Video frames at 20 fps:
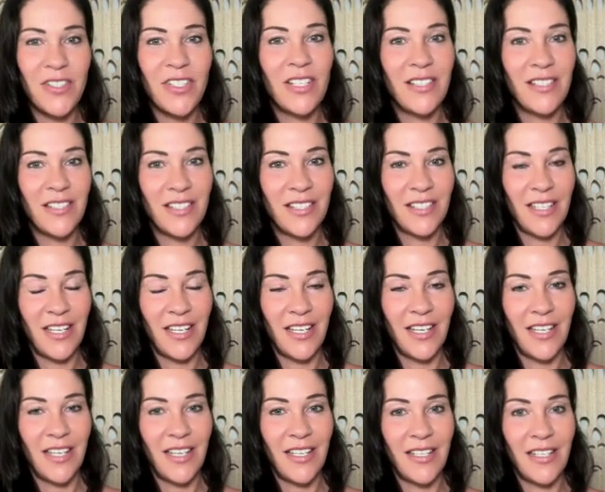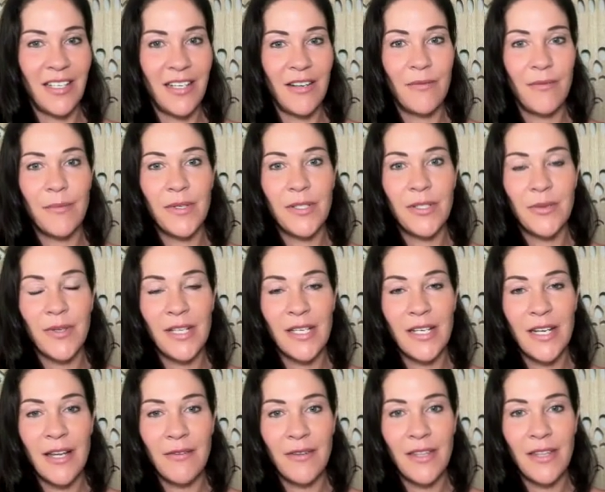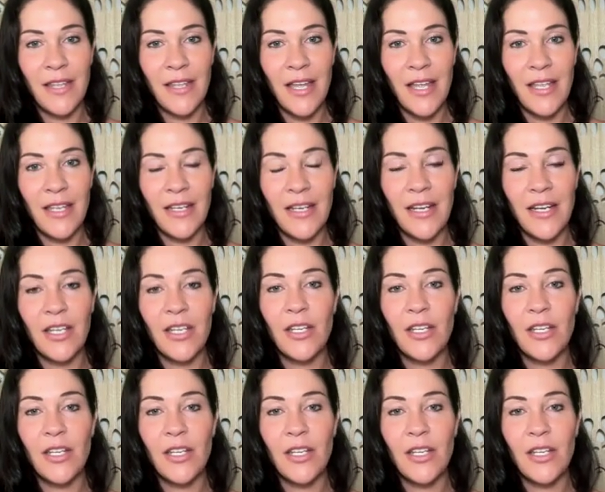to sit in between now and then.